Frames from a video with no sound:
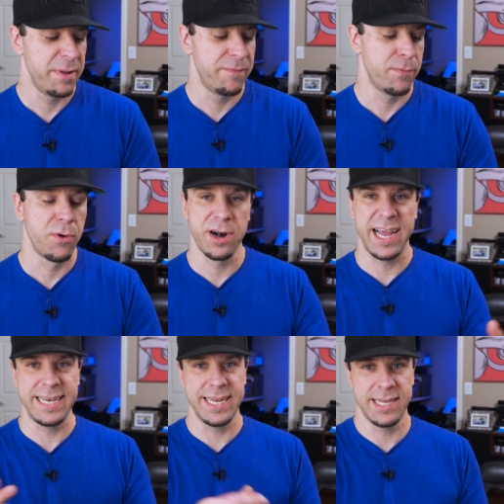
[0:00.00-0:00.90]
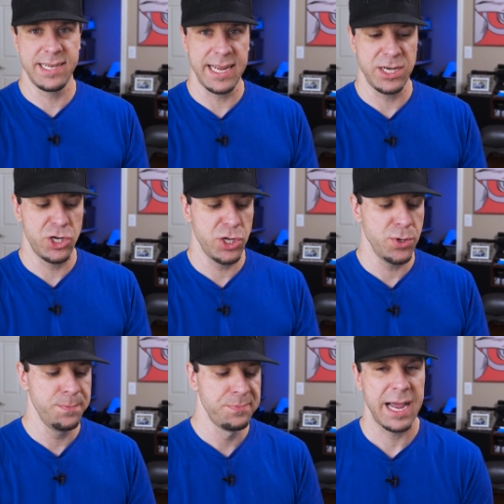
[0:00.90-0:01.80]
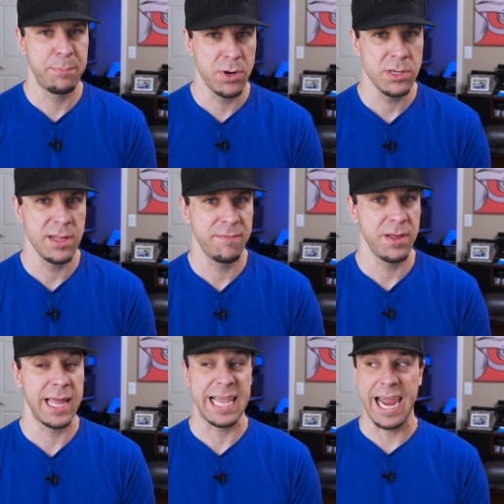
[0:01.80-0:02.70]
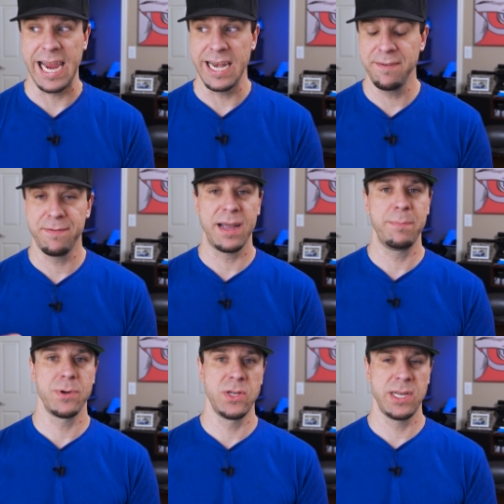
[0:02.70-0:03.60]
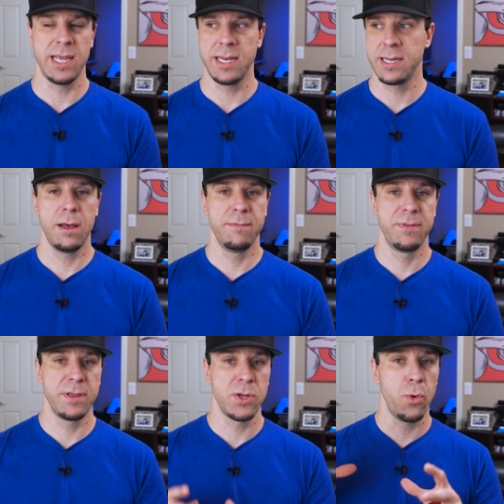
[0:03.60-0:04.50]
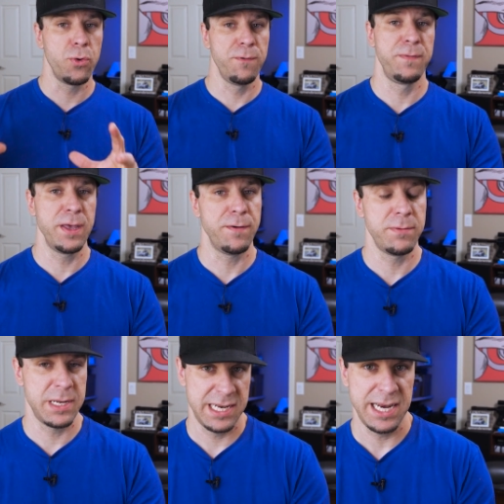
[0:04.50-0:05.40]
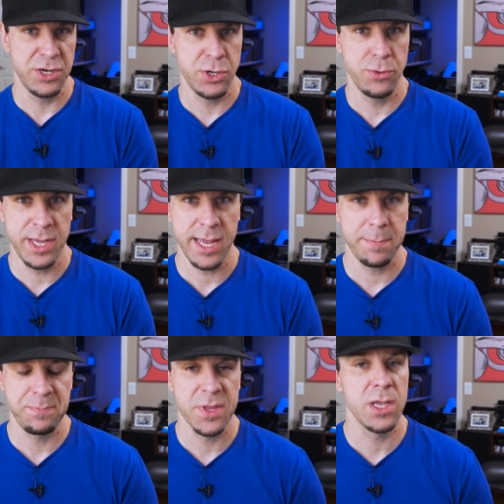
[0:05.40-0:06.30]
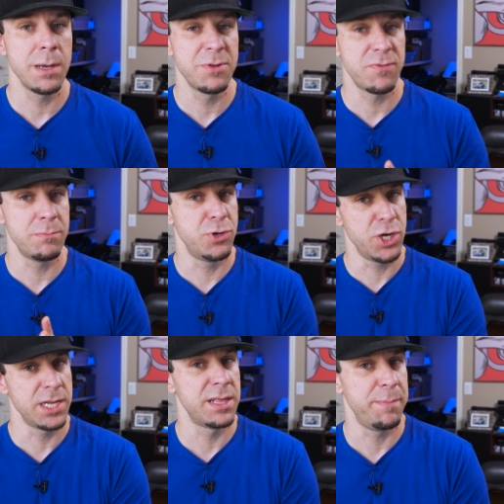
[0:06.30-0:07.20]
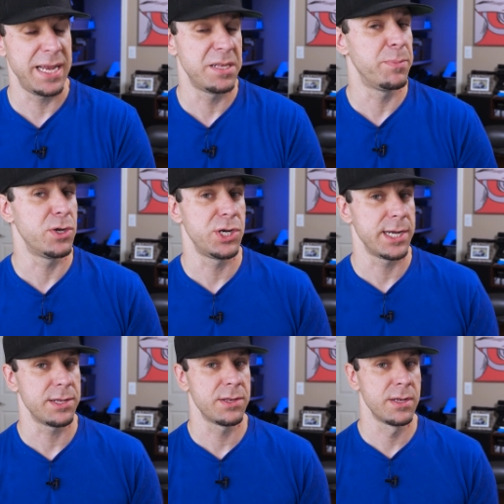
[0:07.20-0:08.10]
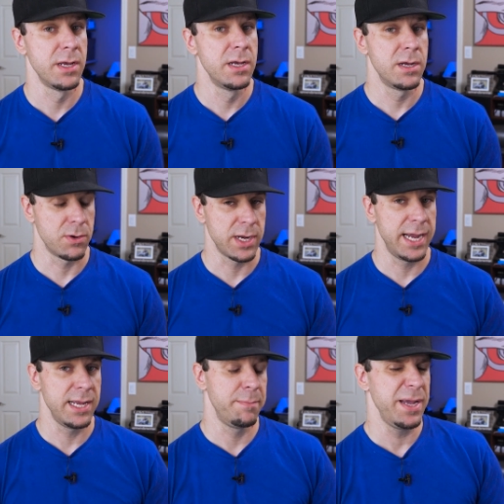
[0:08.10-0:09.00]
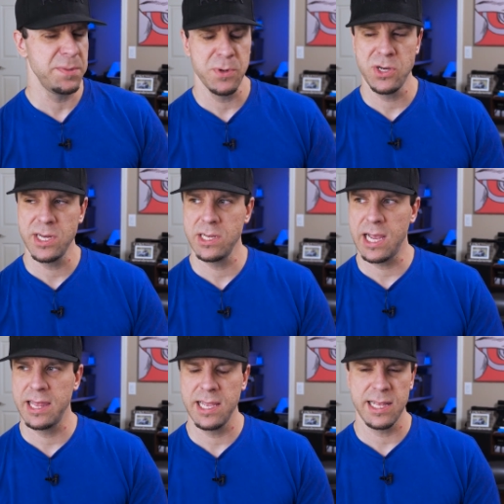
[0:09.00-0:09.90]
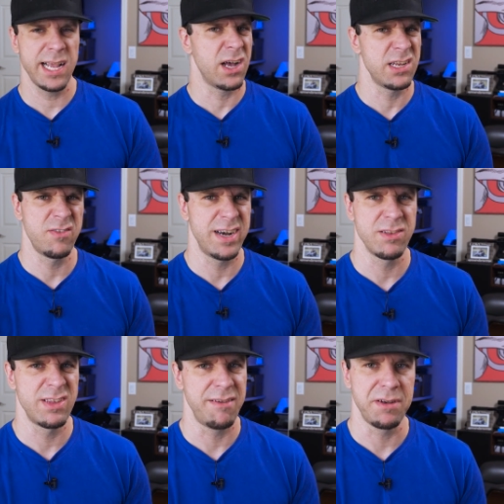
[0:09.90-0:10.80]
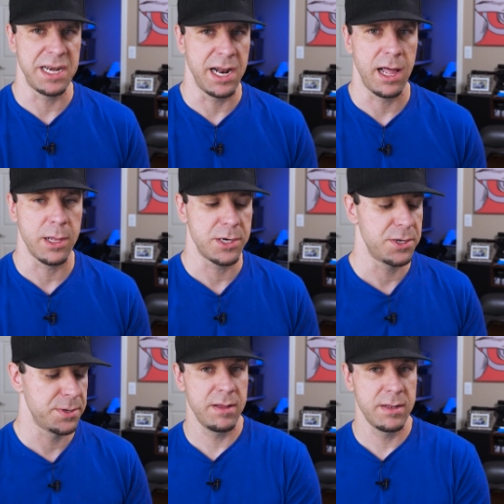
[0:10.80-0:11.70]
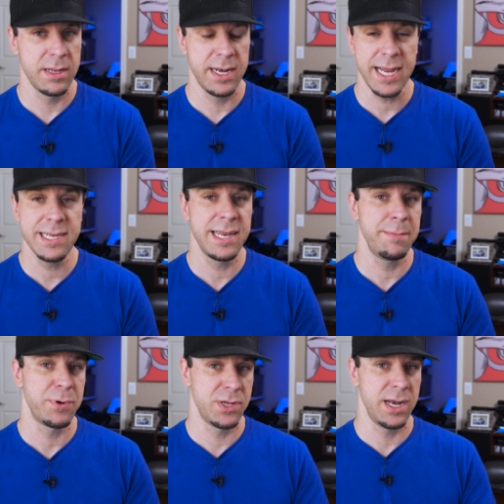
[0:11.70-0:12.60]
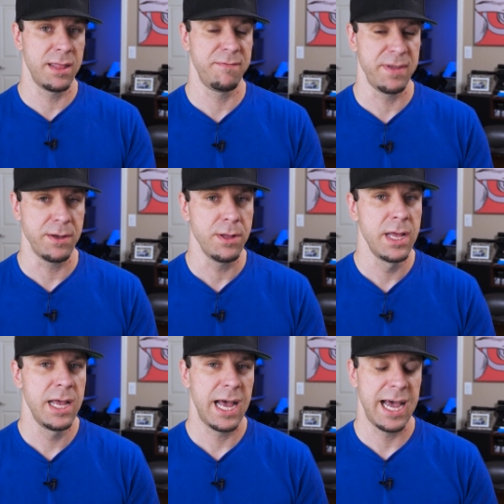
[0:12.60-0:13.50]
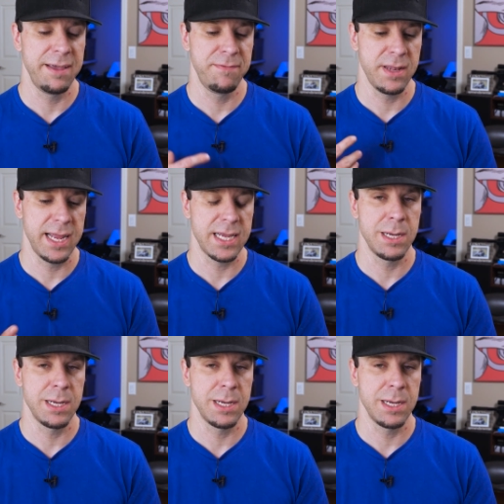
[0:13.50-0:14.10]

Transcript: before I did the stage two, I personally feel like eighty-five percent of the total feel from the stage two kit comes from just the base bushings, okay? And base bushings, I think they cost around seventy dollars. The next ten percent of the feel, I feel like